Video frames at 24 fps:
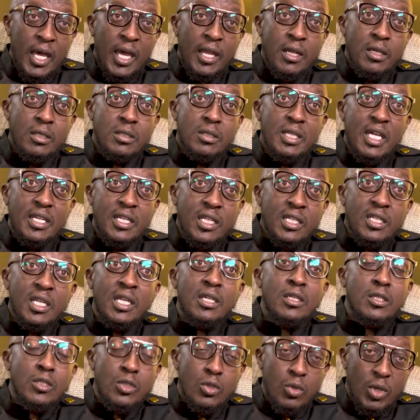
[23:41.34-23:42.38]
and that he
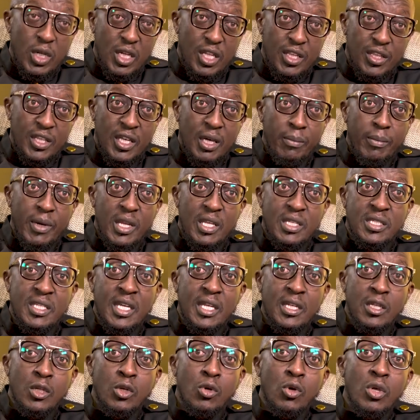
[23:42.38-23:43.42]
didn't do anything. But he
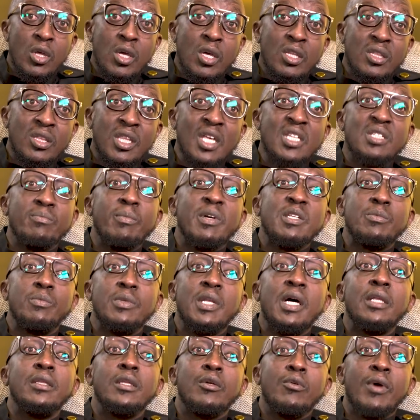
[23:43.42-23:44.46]
said, you know, things must be
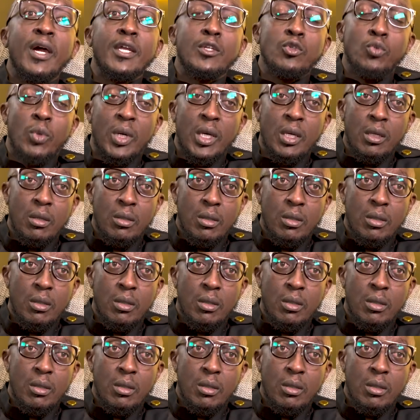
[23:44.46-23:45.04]
done the right way.